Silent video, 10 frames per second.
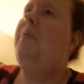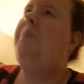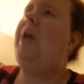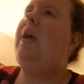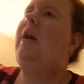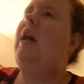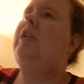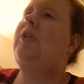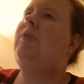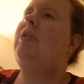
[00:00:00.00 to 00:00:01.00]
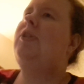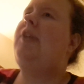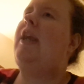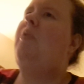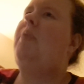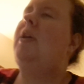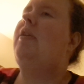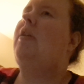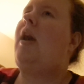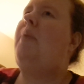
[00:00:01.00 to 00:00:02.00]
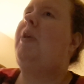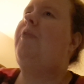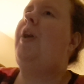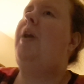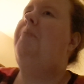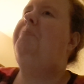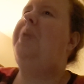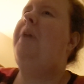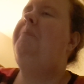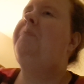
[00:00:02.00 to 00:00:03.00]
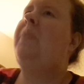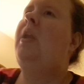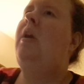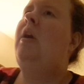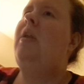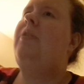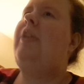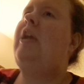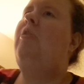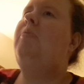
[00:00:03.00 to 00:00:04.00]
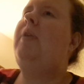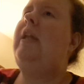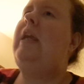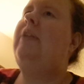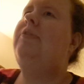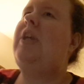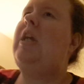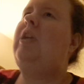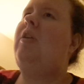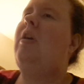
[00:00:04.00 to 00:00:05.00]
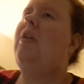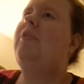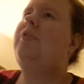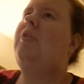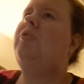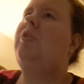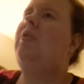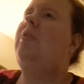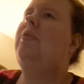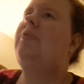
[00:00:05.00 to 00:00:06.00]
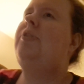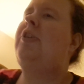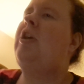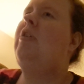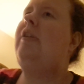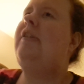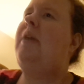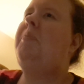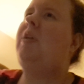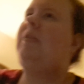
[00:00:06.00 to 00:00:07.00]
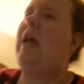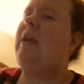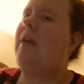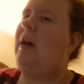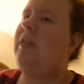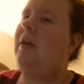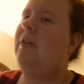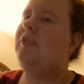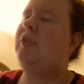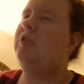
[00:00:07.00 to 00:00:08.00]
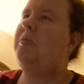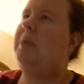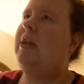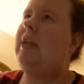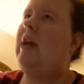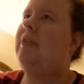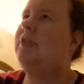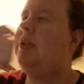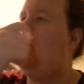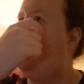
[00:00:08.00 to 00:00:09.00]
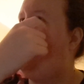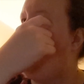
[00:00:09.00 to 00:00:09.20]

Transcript: But I do understand where they're coming from, but they don't really take your social security number like other social media accounts do,